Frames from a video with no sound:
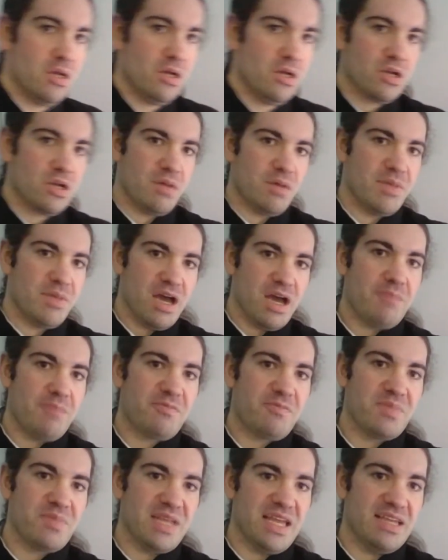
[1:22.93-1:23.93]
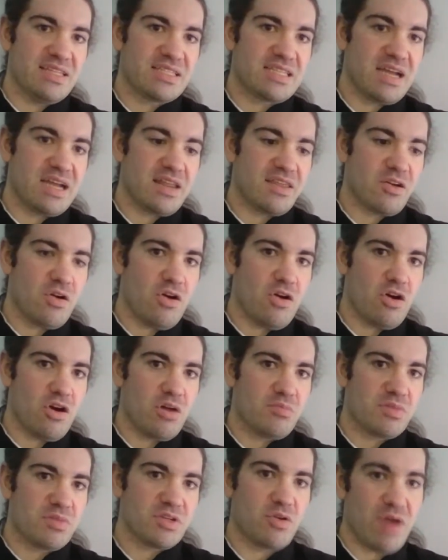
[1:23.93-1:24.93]
coming up from the inside of their
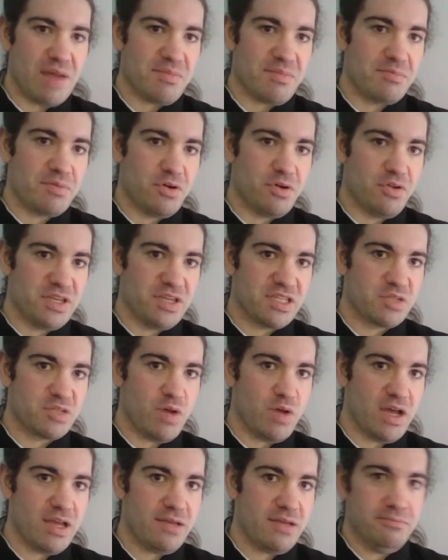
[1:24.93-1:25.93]
arm to grab and pull this way.